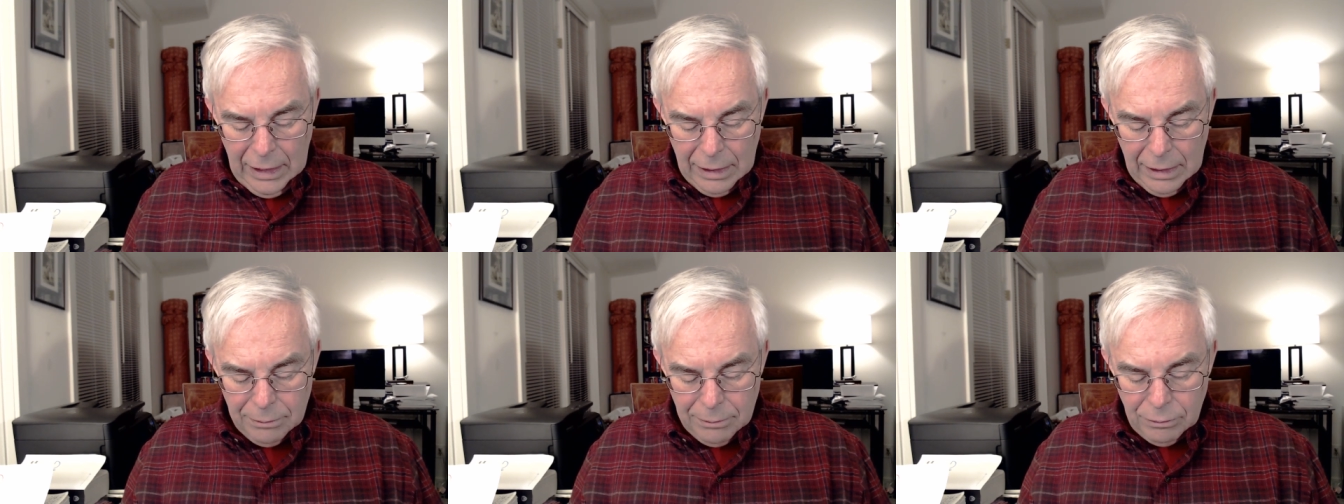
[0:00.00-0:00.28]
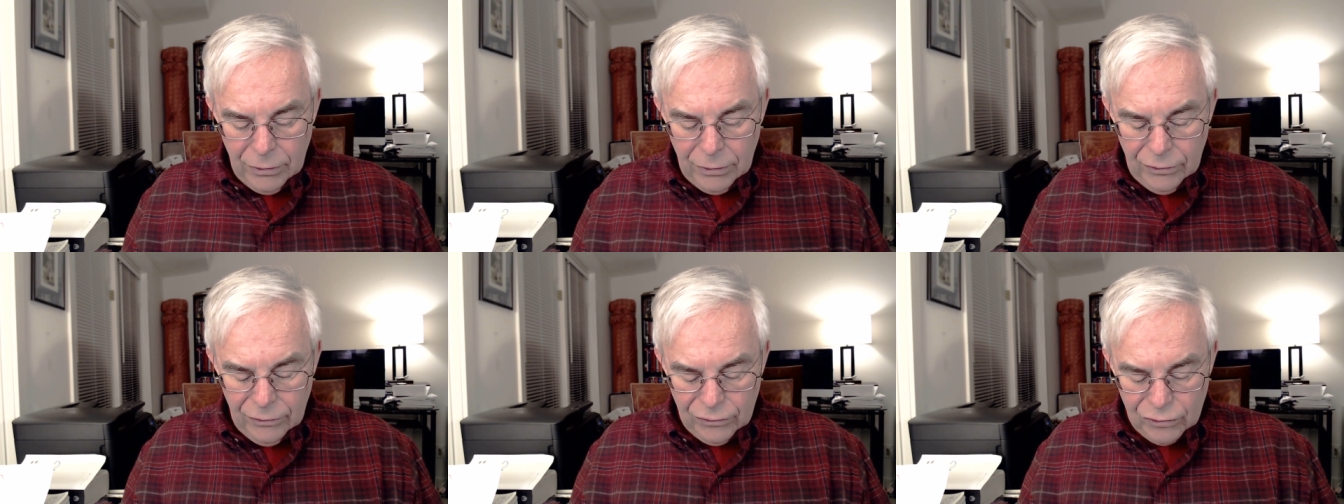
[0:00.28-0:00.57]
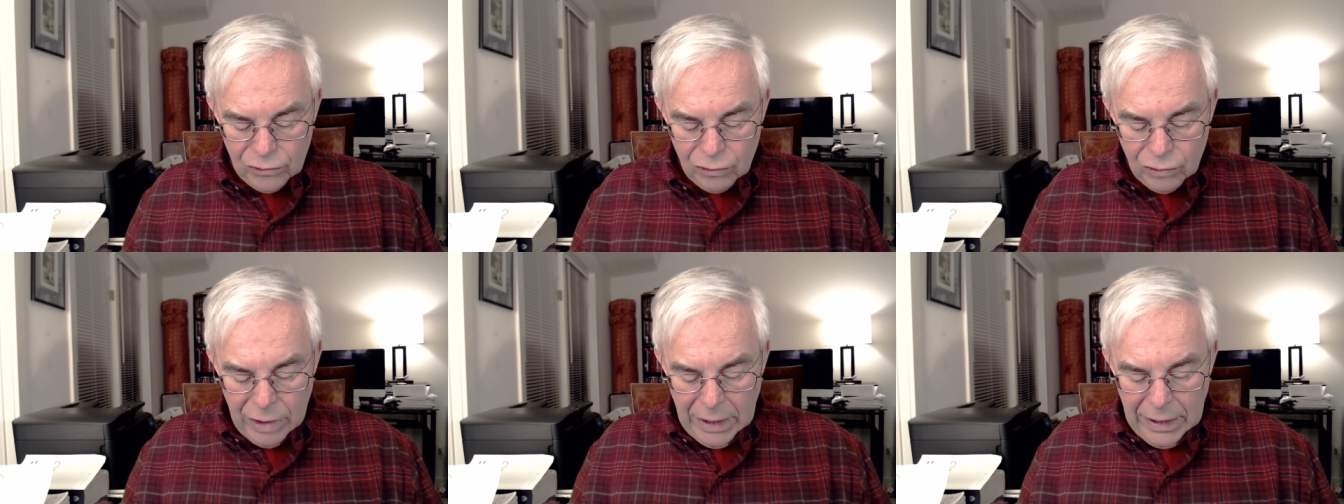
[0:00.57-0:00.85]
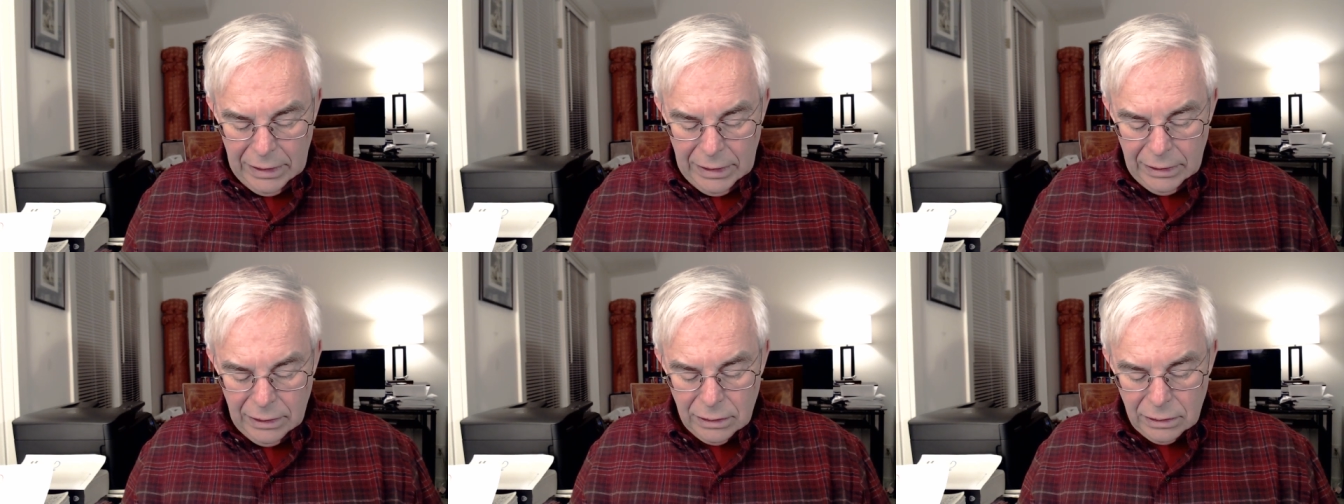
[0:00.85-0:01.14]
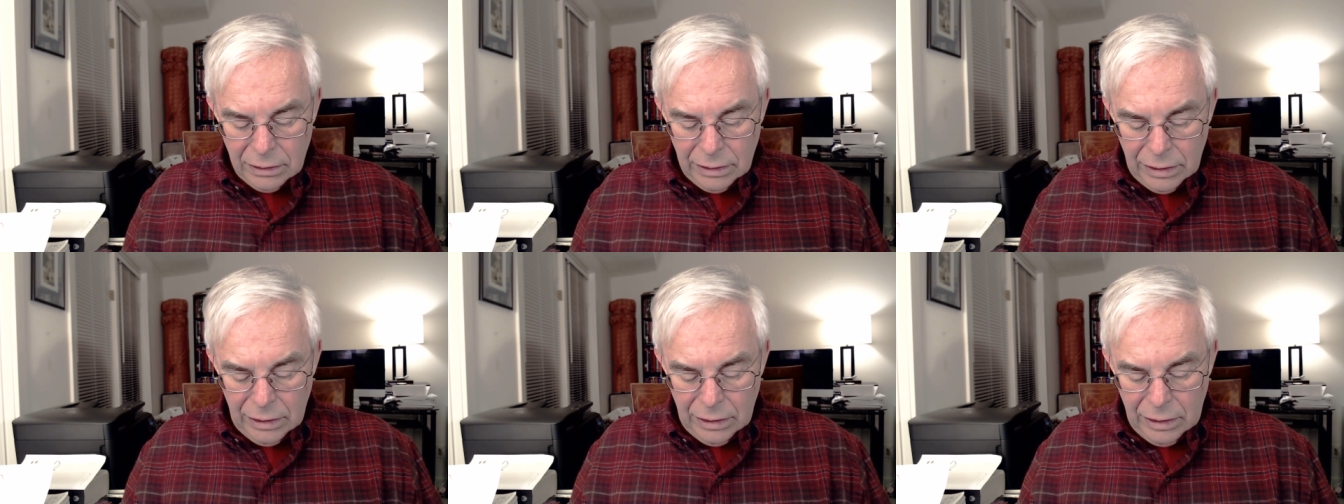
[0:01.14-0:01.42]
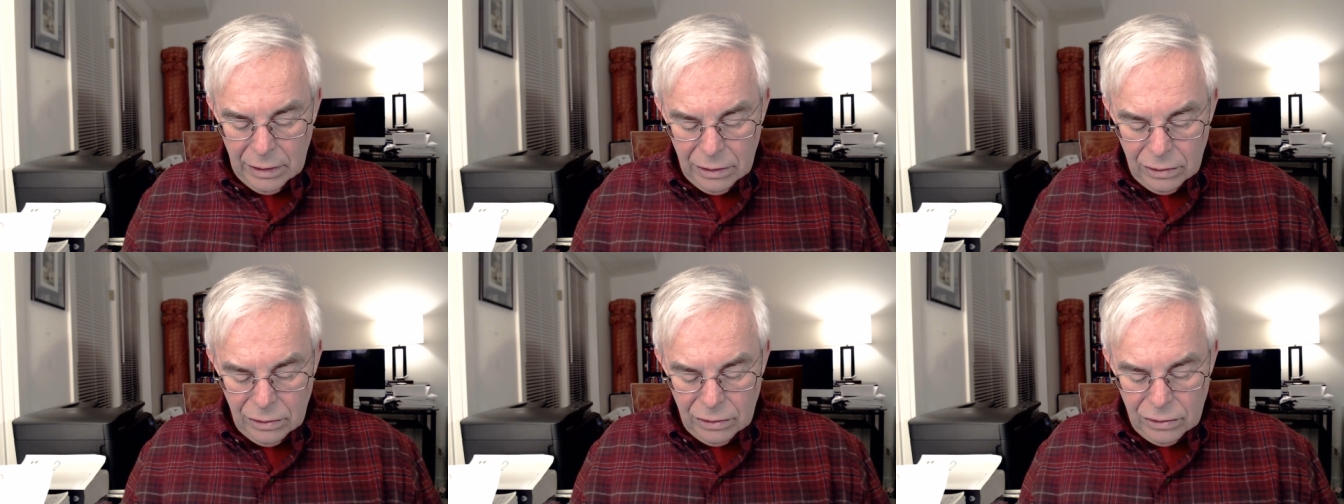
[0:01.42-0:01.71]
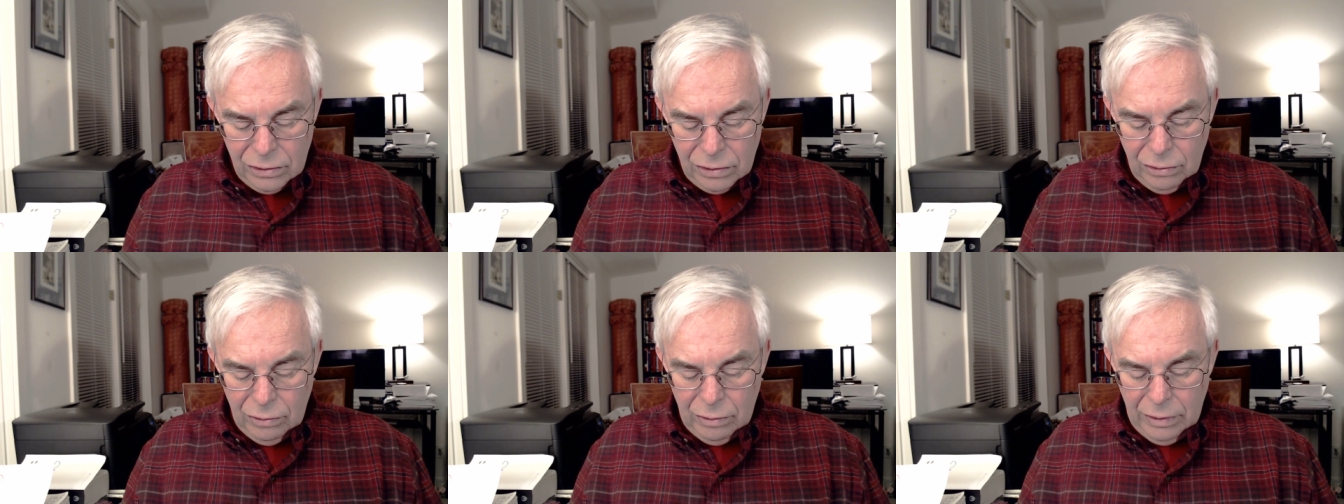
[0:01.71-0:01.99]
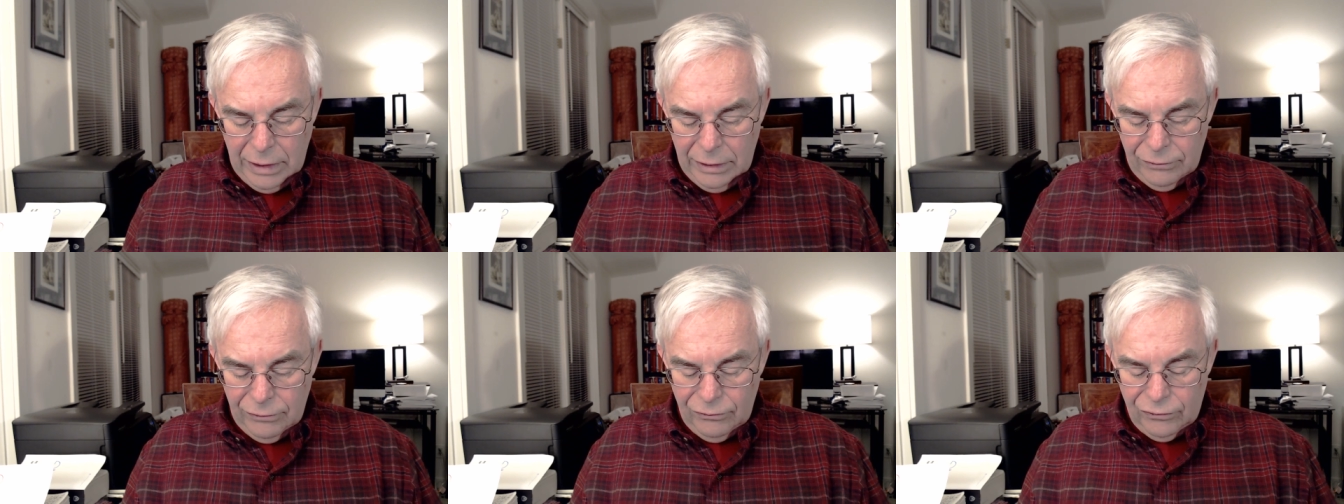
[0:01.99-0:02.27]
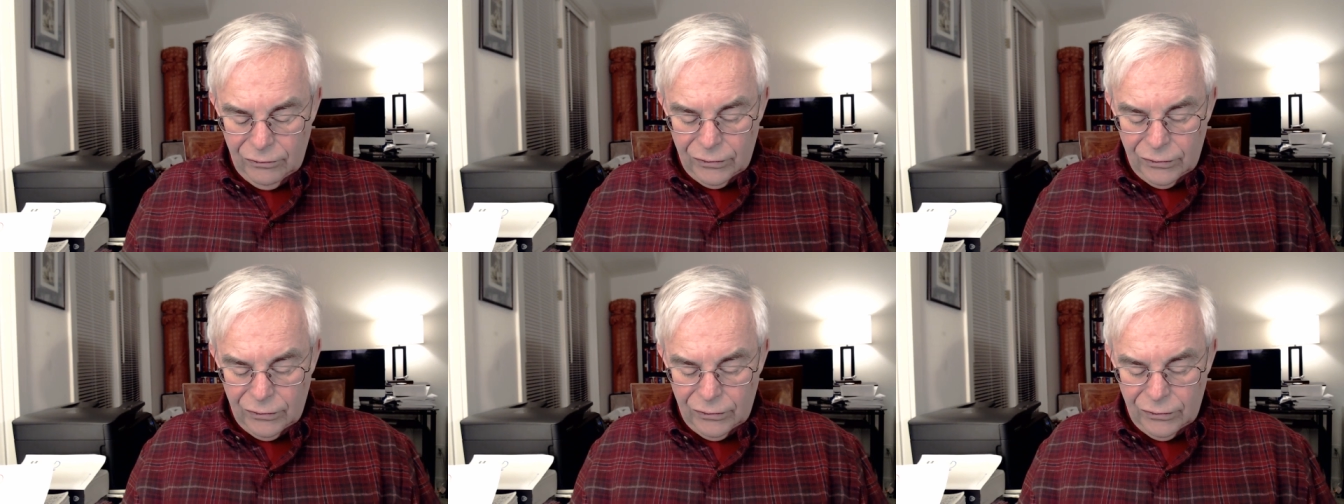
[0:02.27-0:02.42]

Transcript: and moves radially to and